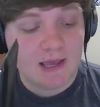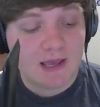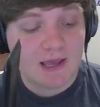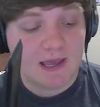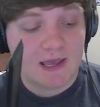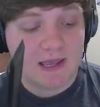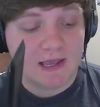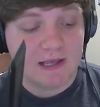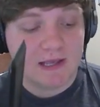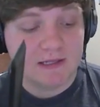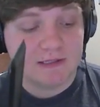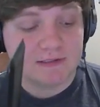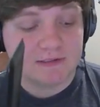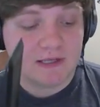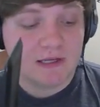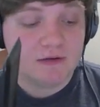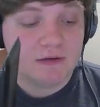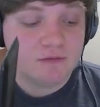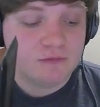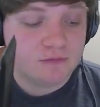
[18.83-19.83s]
and
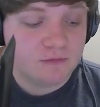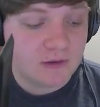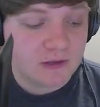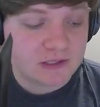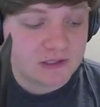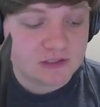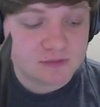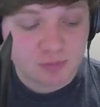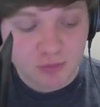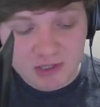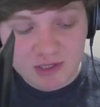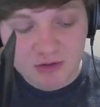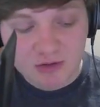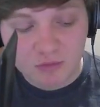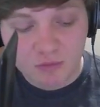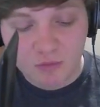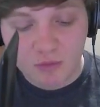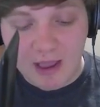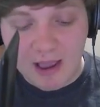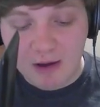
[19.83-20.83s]
kind of
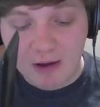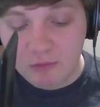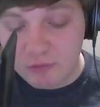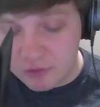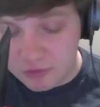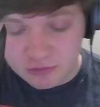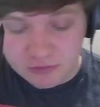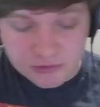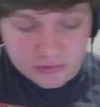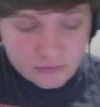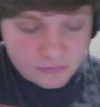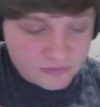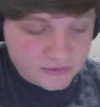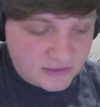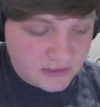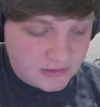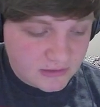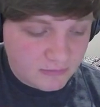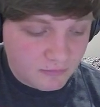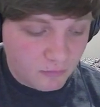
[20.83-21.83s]
explain how you'd use
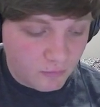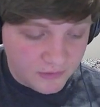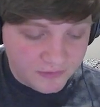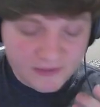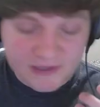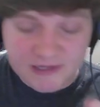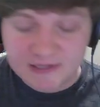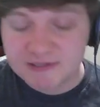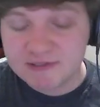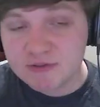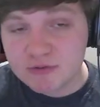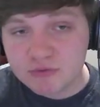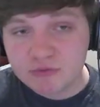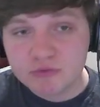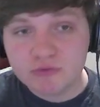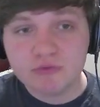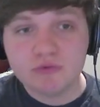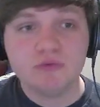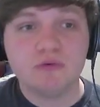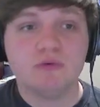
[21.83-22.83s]
them, what they
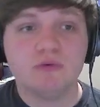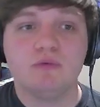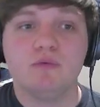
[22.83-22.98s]
do,